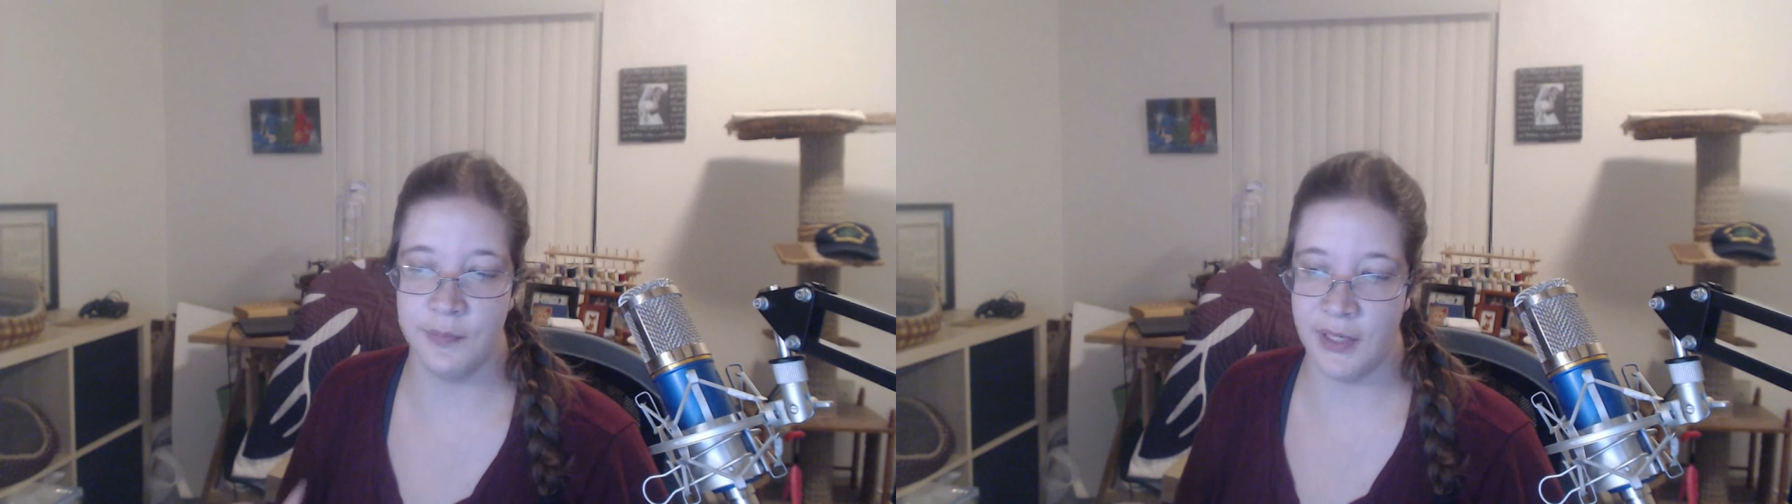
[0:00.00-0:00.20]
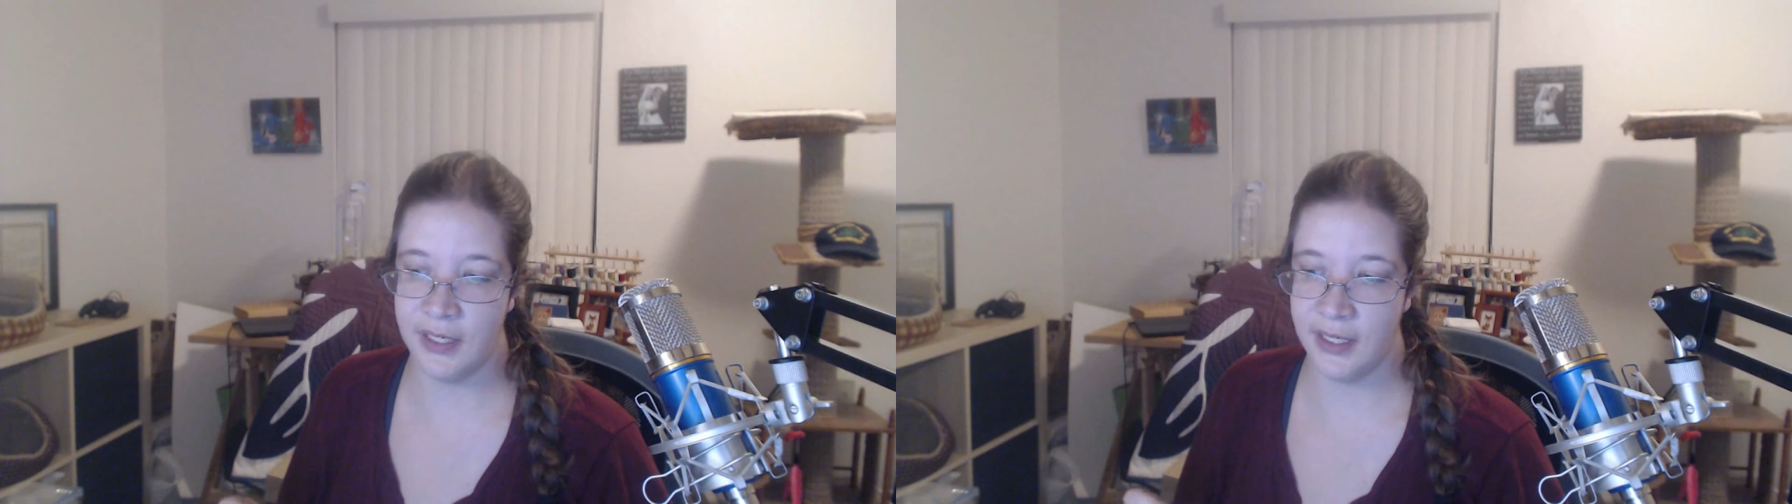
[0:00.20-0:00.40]

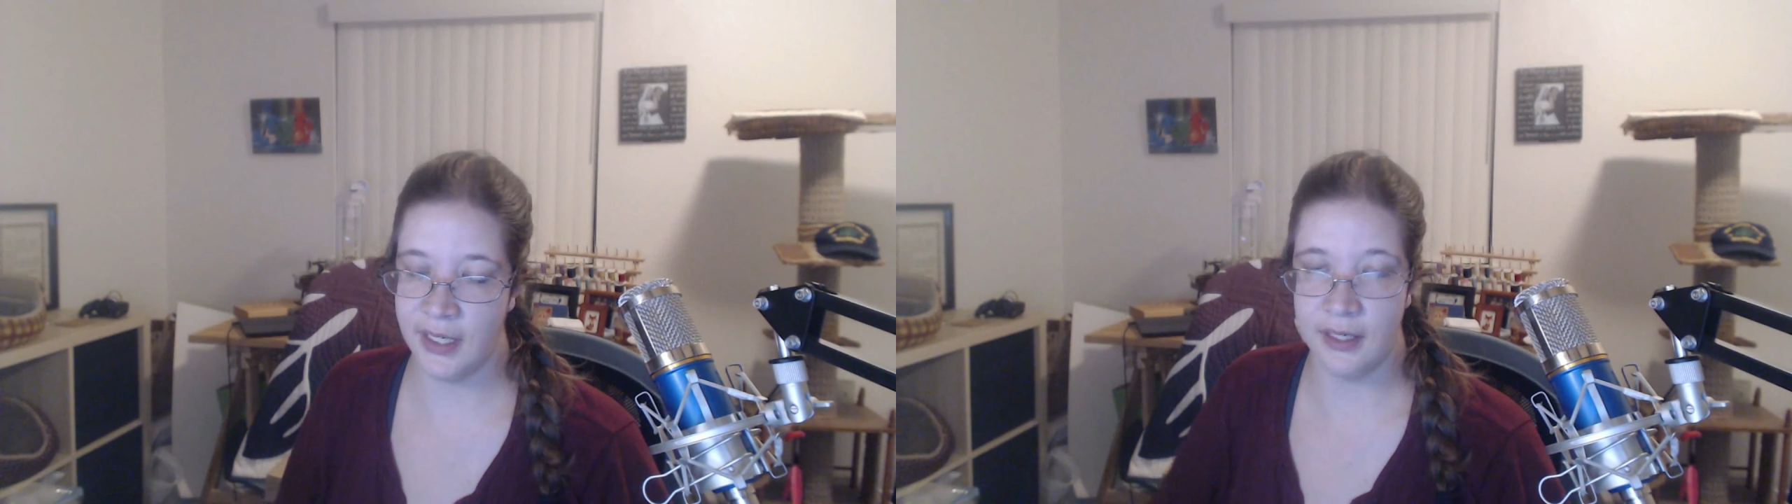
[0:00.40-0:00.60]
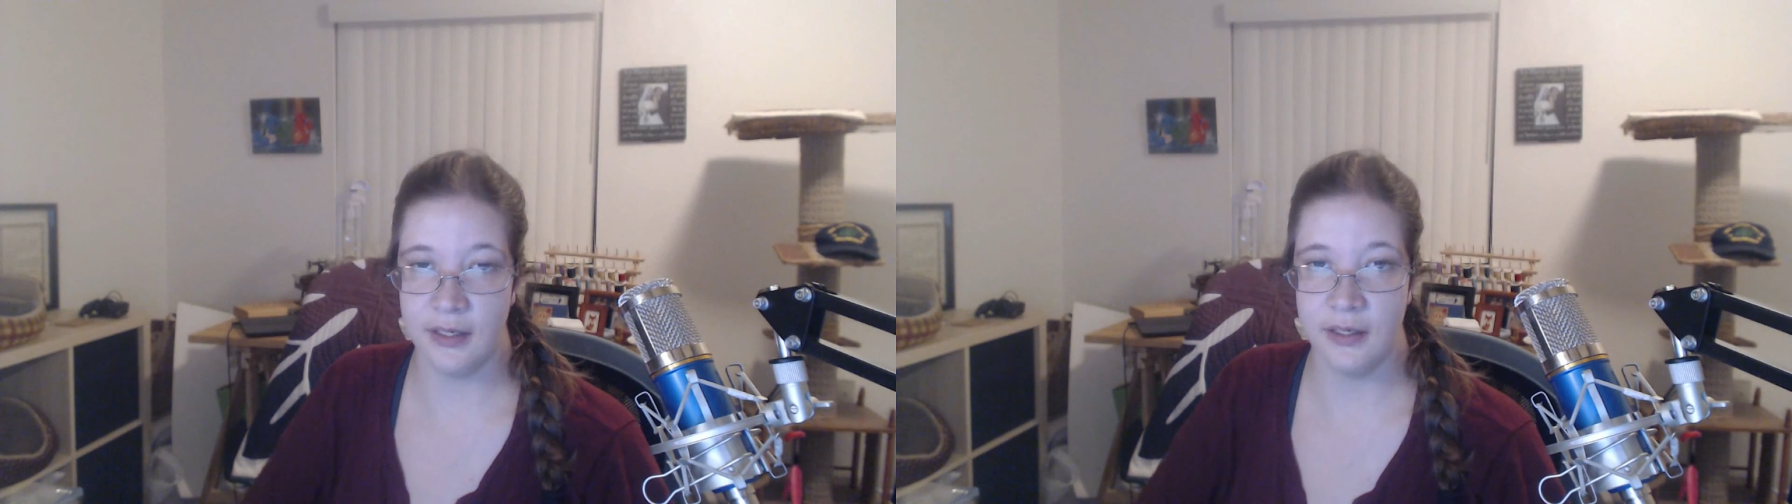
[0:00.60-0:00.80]

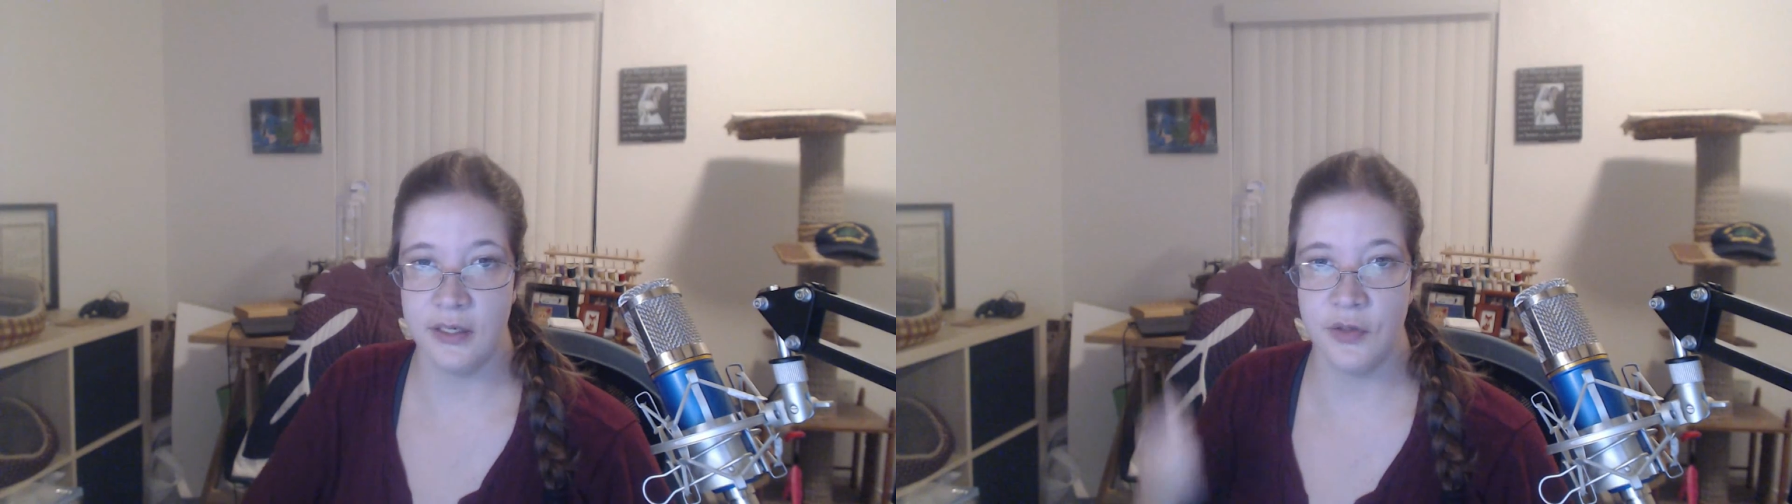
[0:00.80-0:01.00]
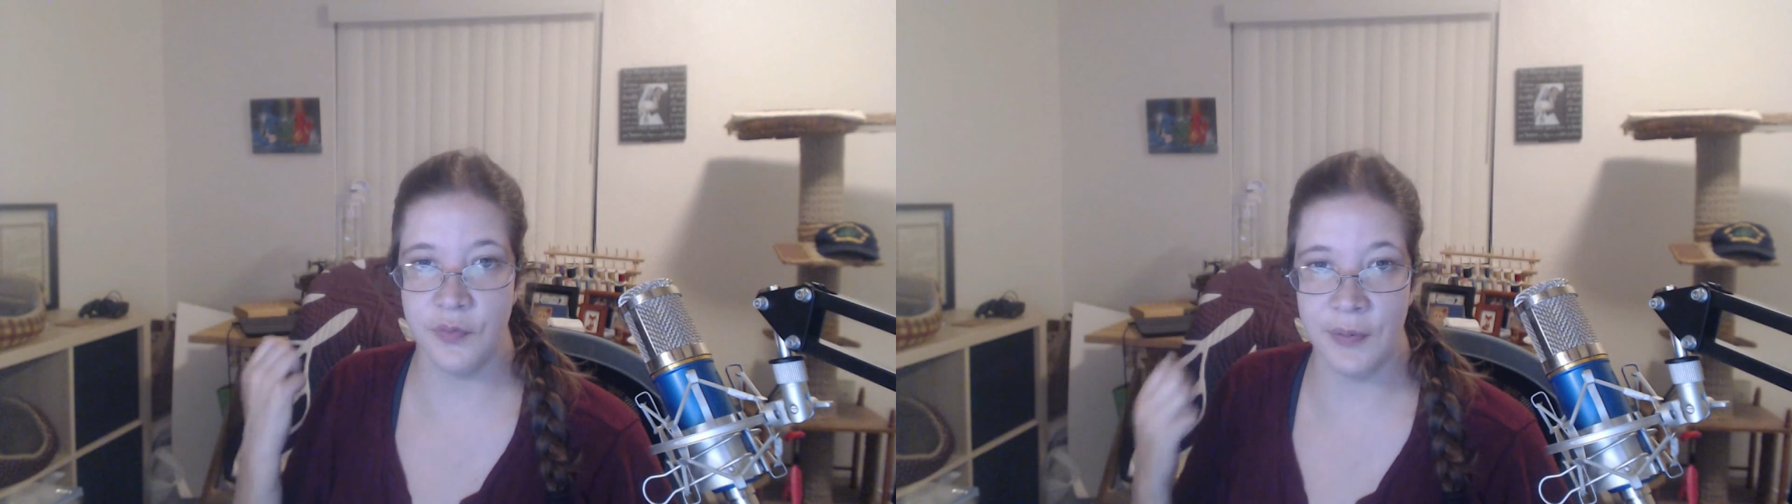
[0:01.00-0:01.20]
my
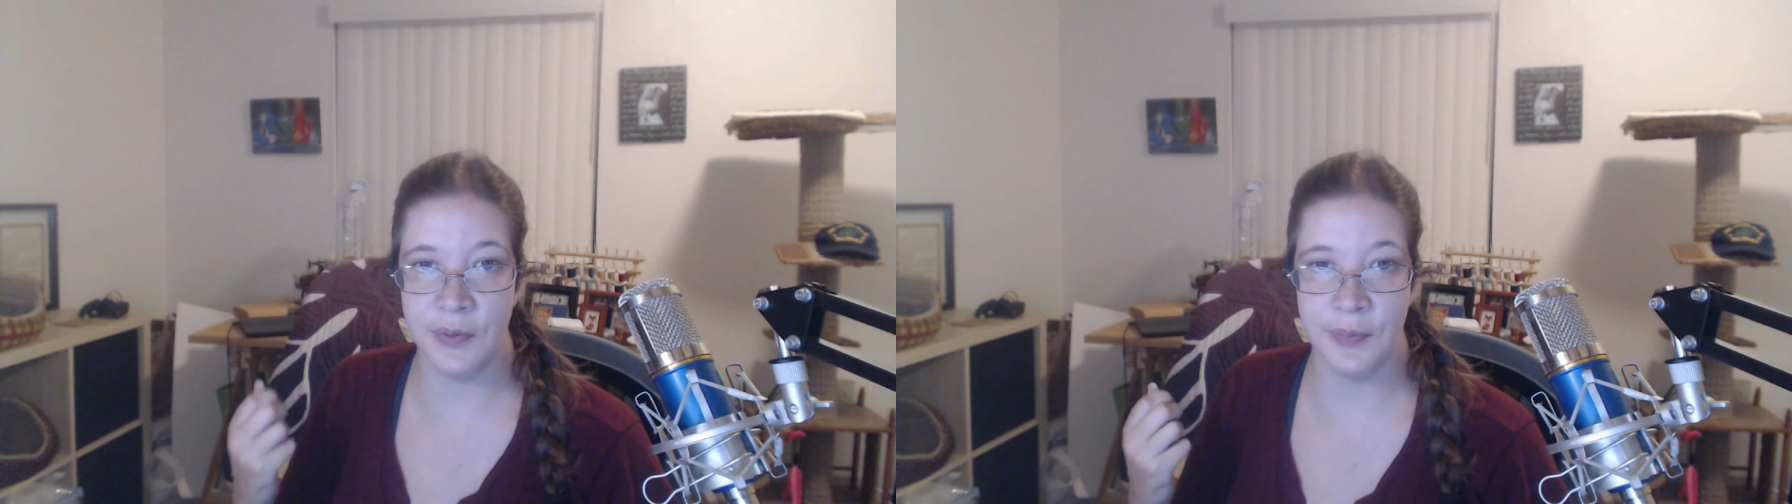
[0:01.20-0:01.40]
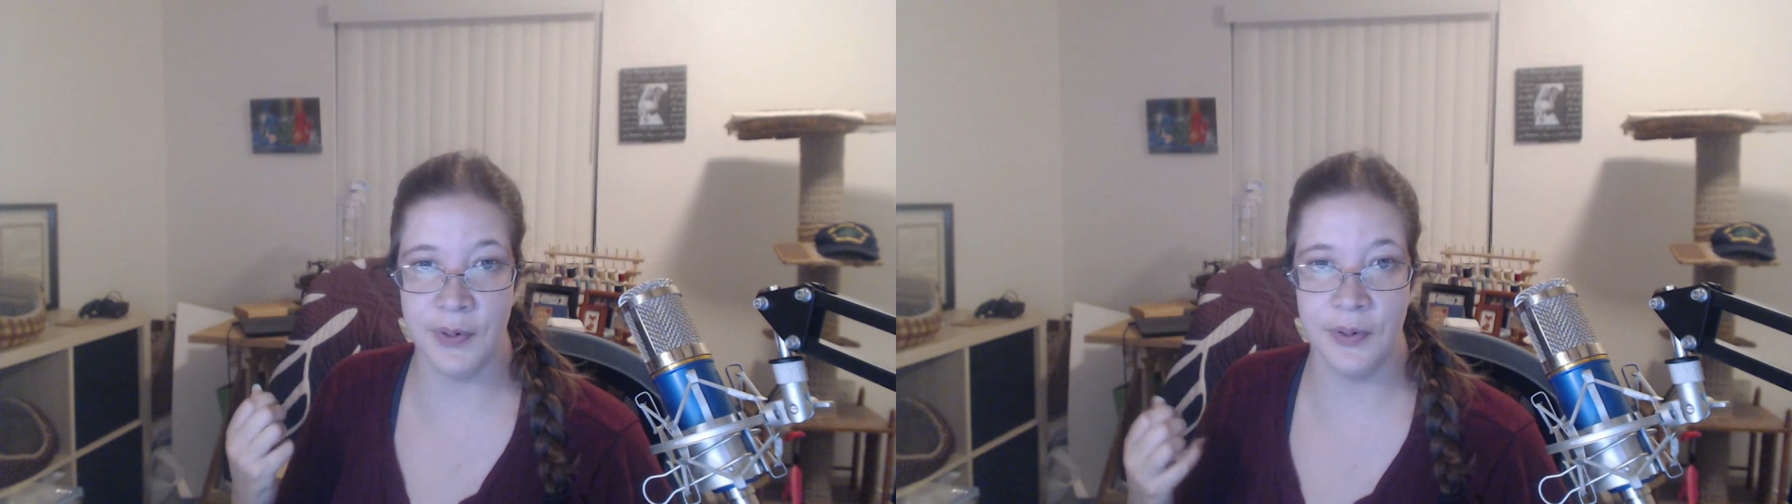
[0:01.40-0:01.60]
thread
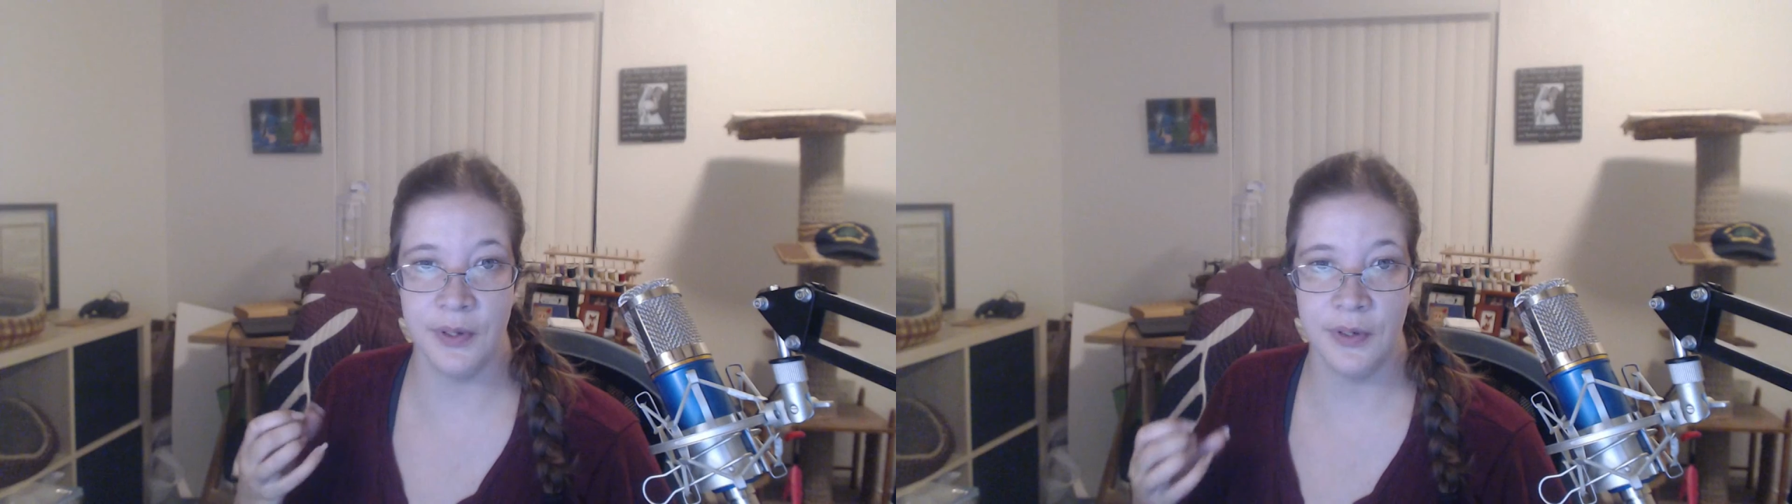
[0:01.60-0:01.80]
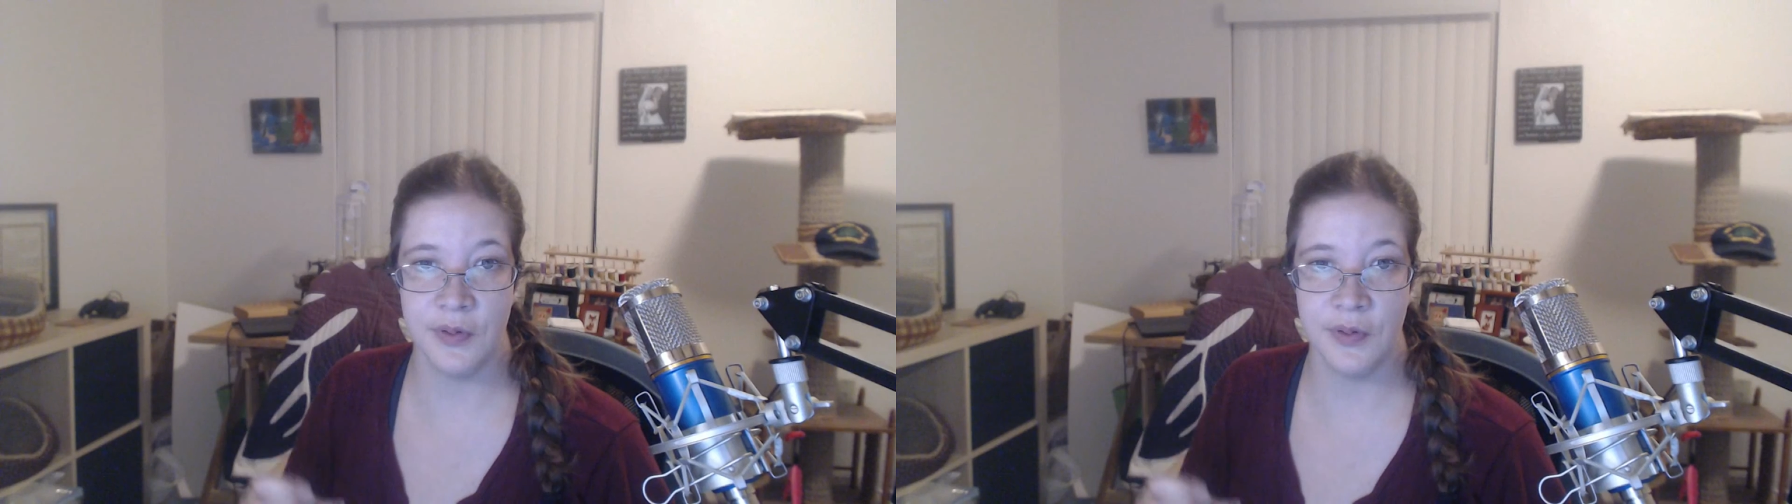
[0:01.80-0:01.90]
ripper,